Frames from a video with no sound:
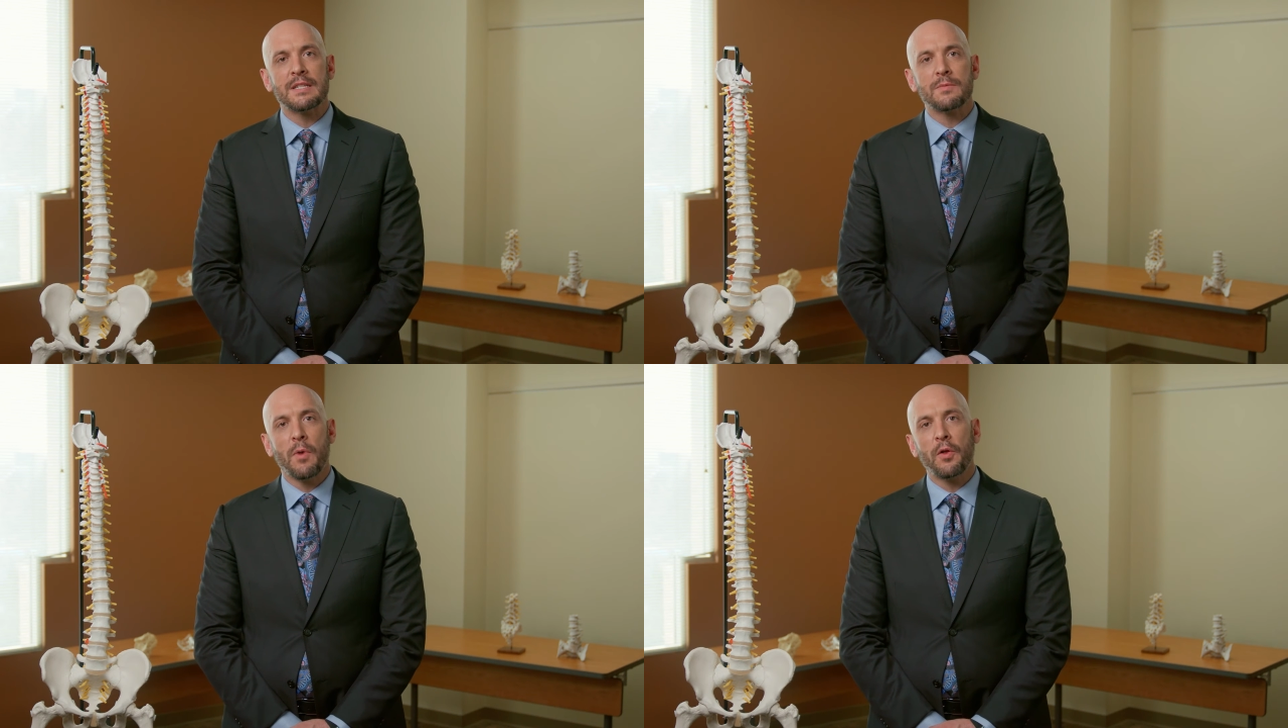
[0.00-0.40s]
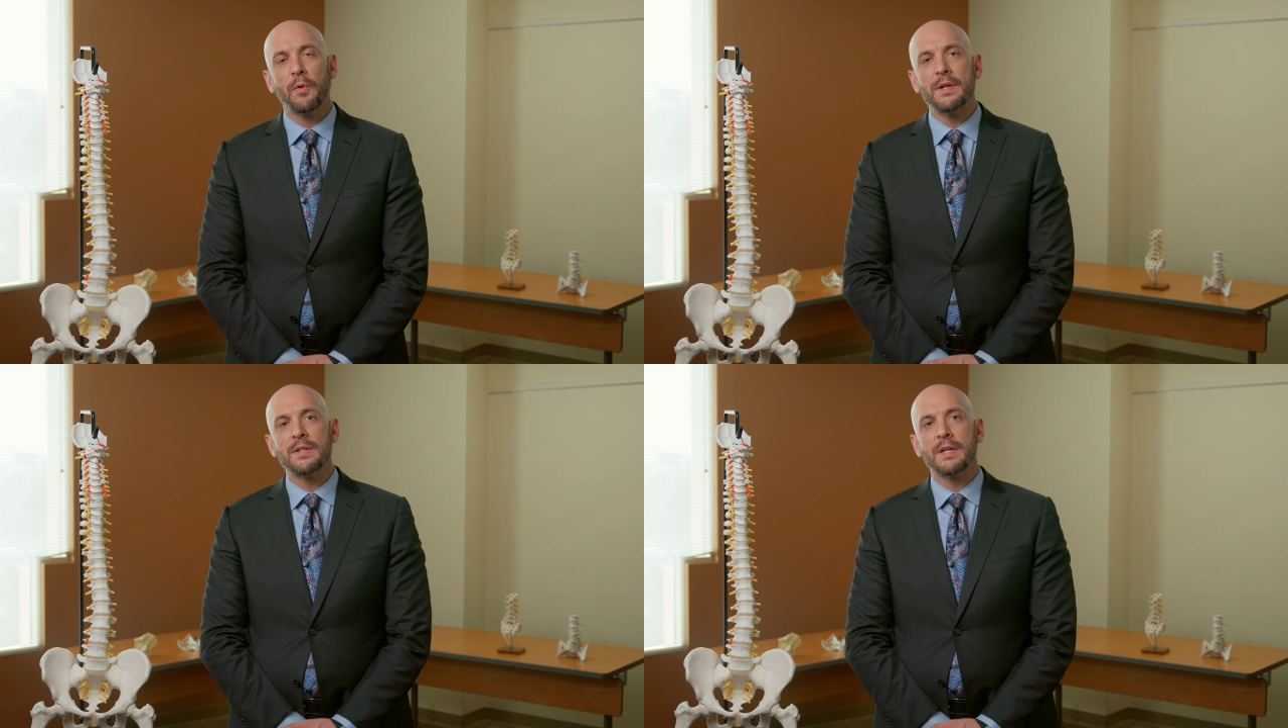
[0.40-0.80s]
and smaller
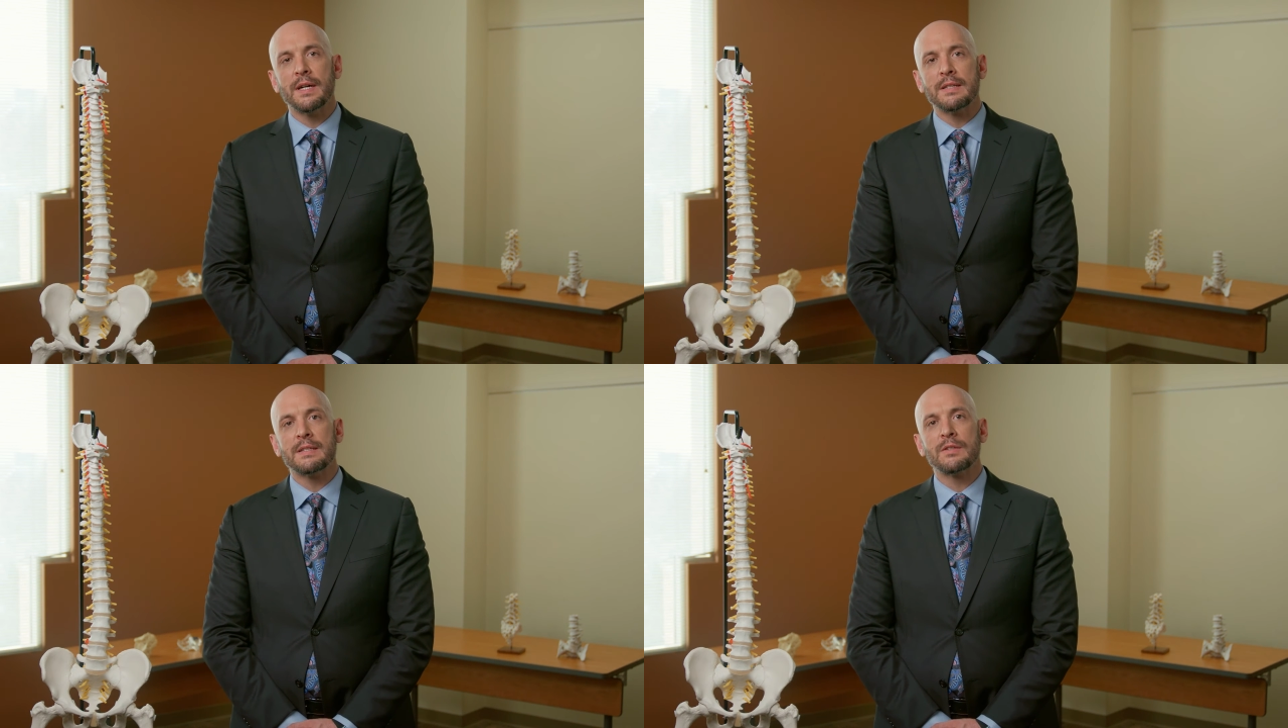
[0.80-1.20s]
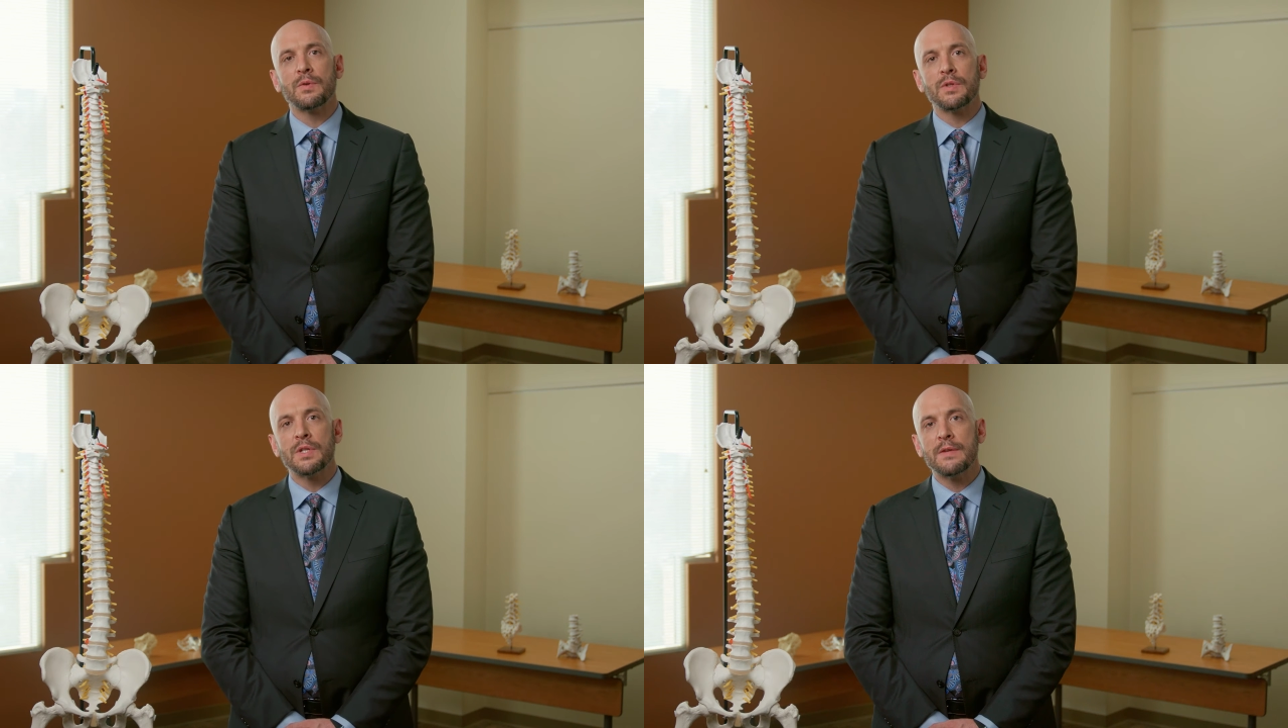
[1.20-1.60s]
wedge cuts
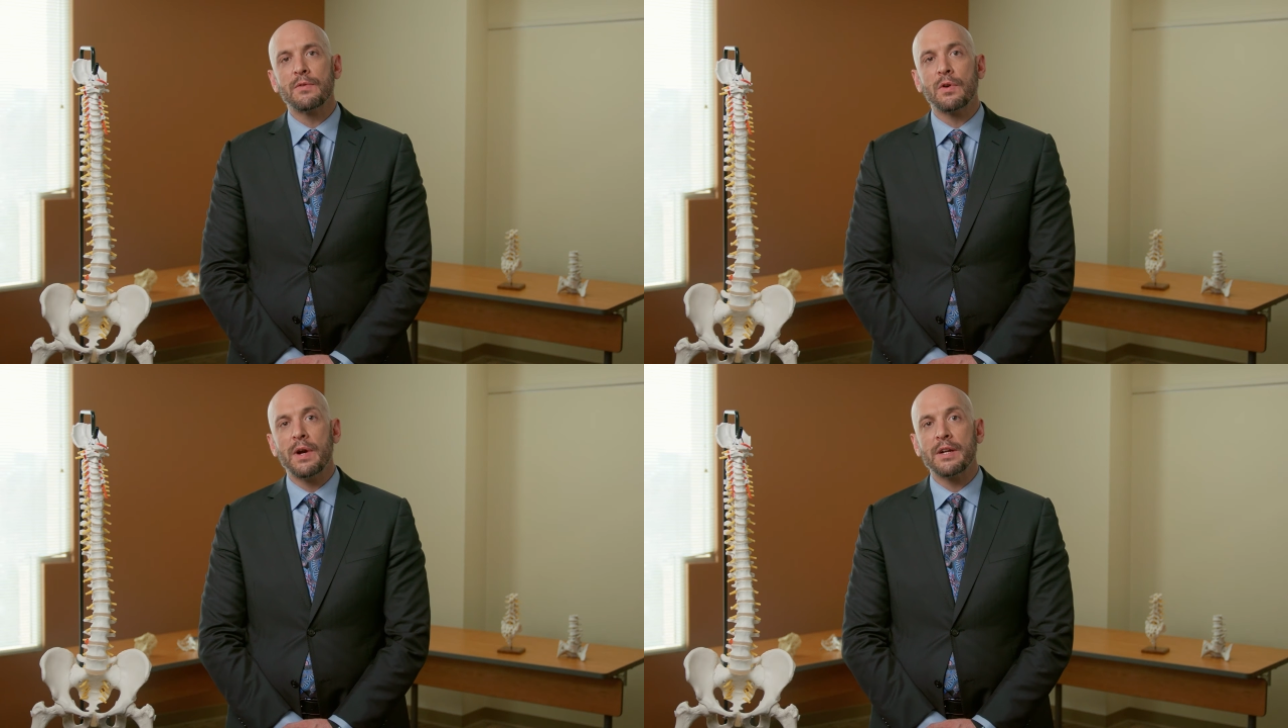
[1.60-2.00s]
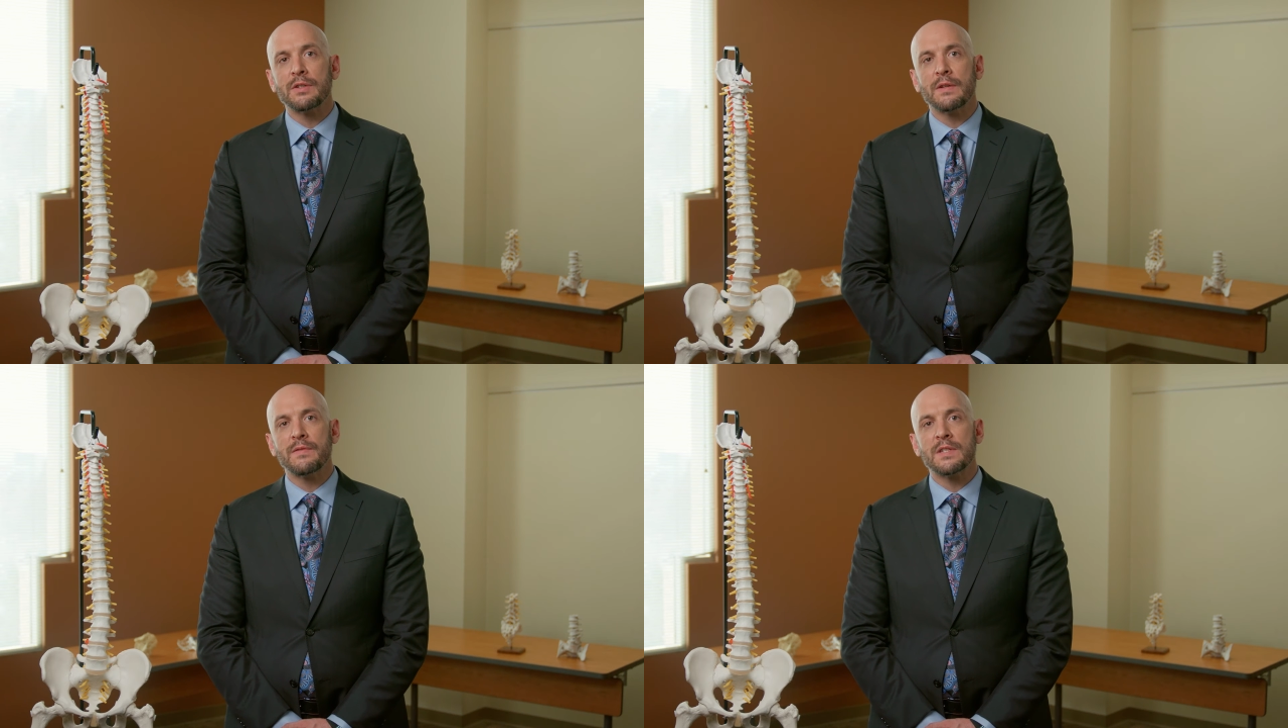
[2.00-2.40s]
to achieve
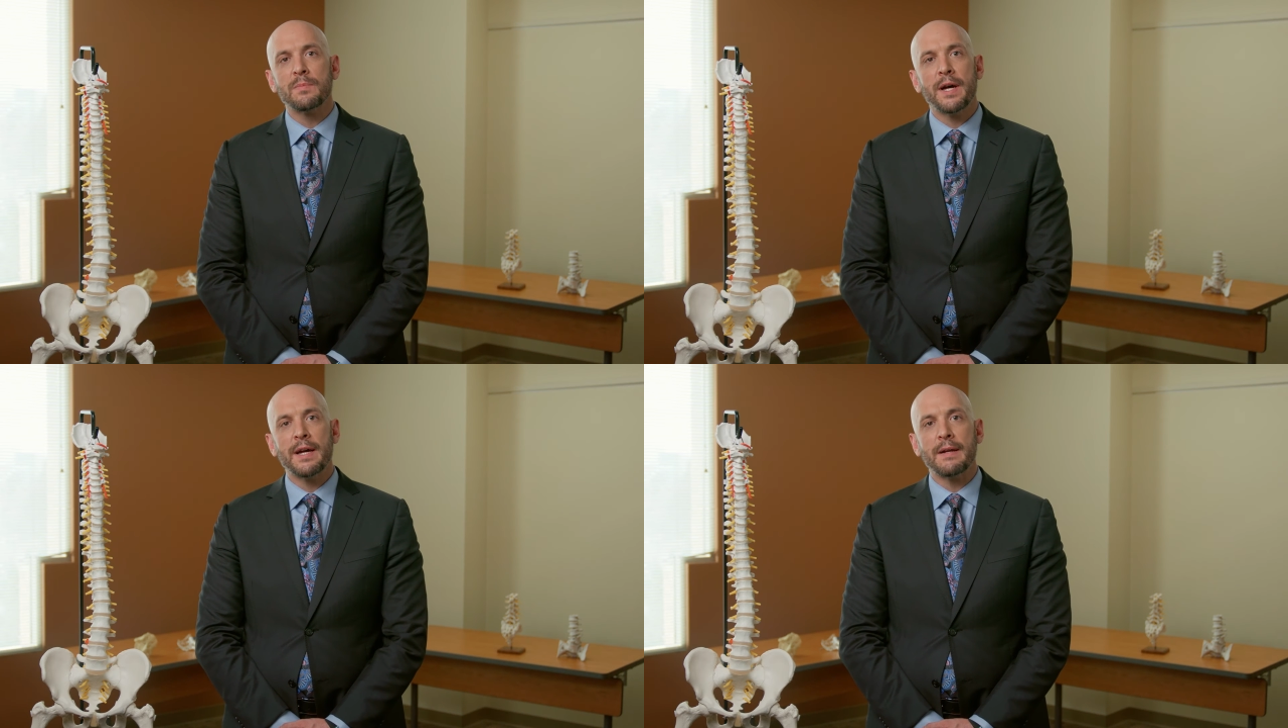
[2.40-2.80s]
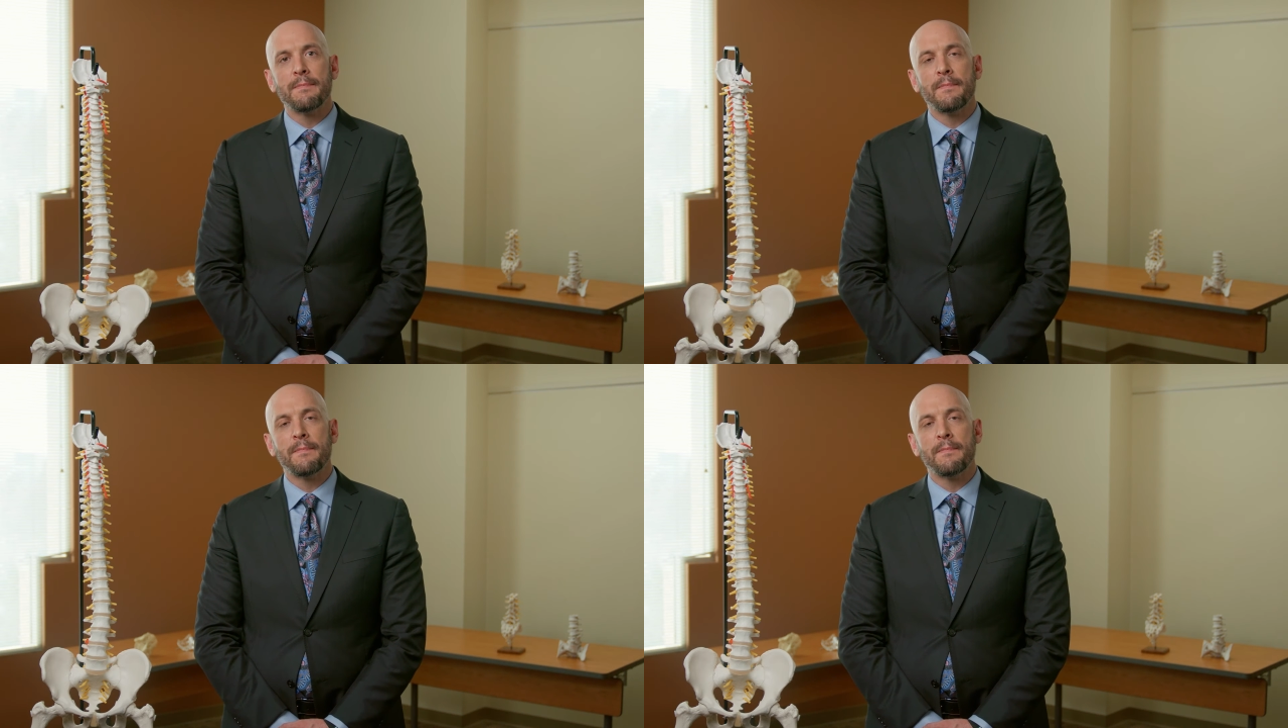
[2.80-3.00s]
correction of the spine.